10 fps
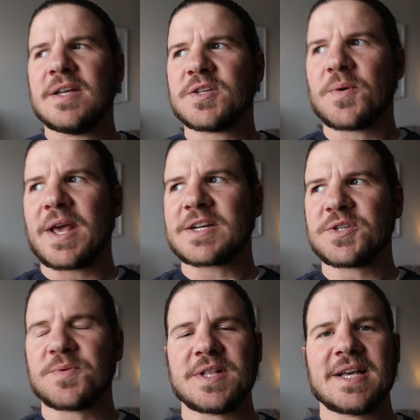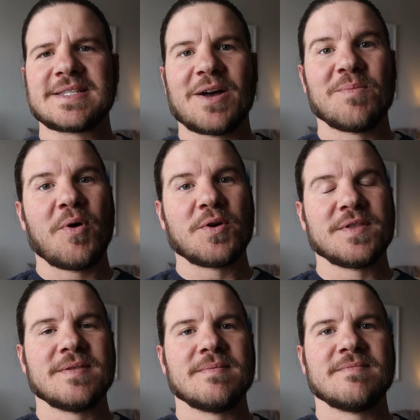don't actually realize how
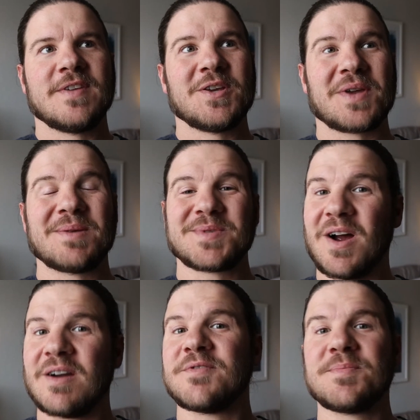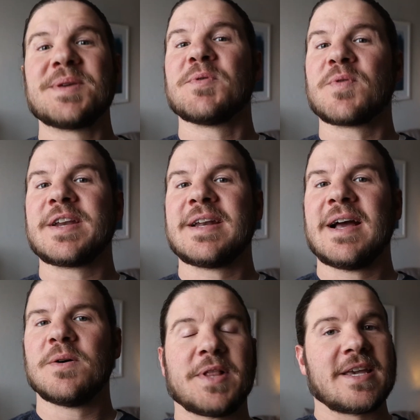important video games are for people right
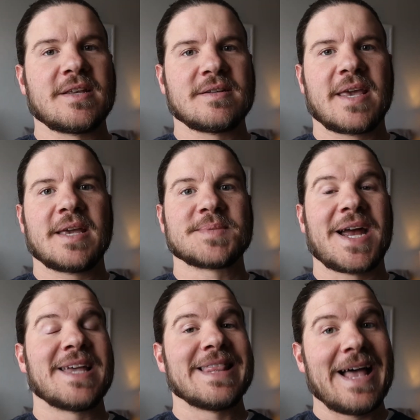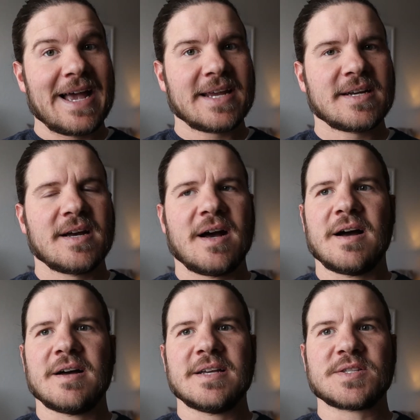now. Playing games online,
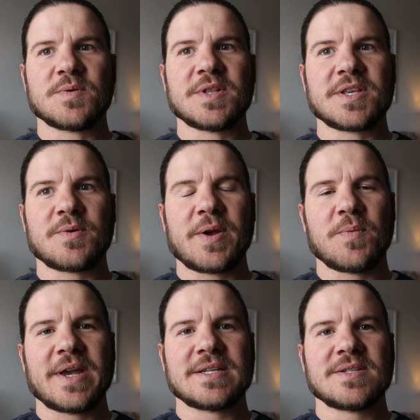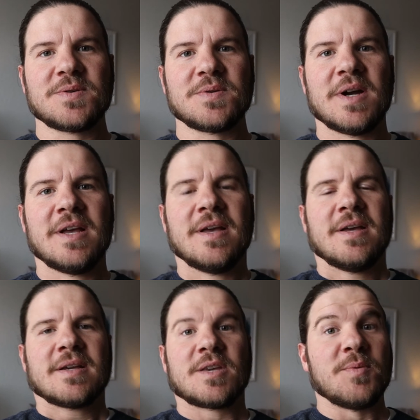uh, it's a really great way to
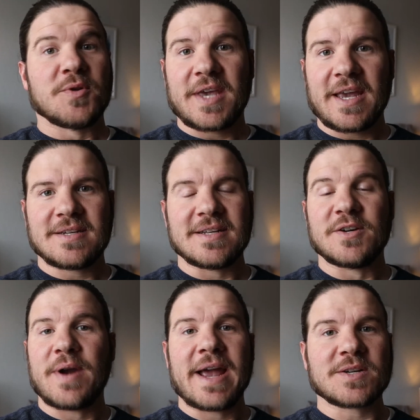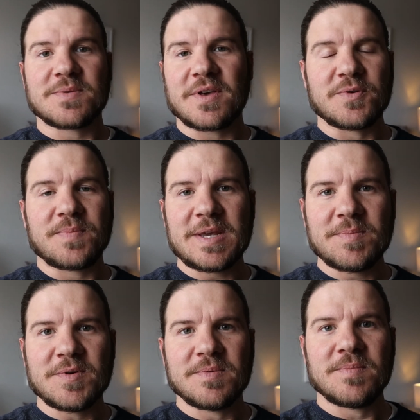communicate, interact with other
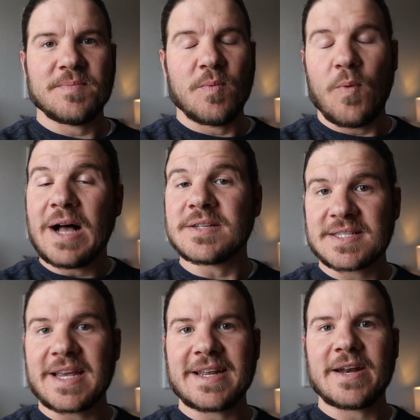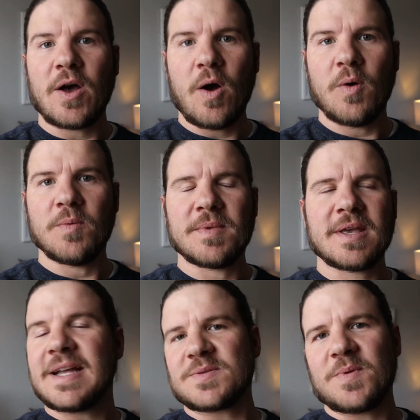people while staying at home.
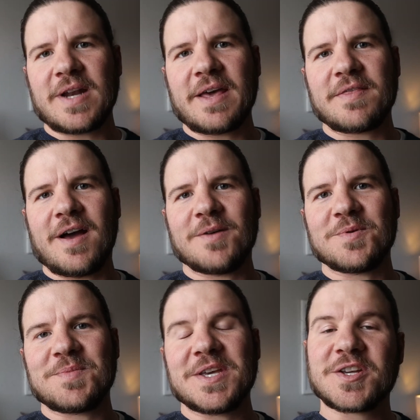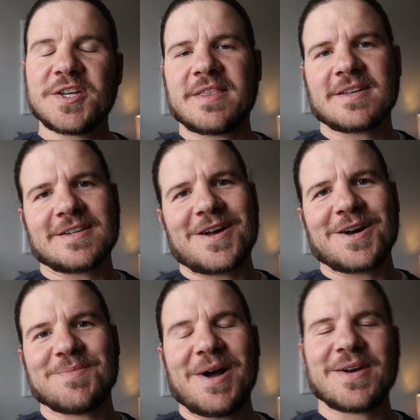That's what I thought would be a good thing to
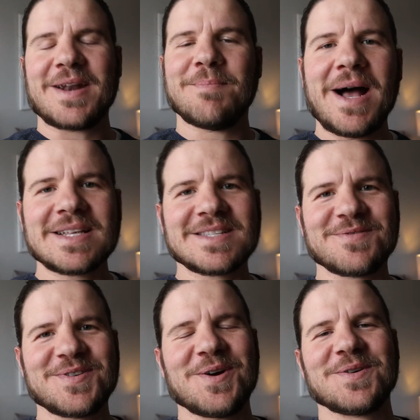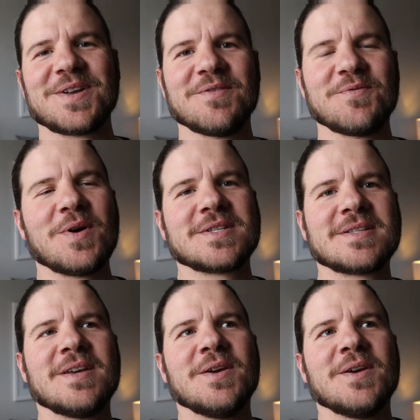talk about on a positive note of what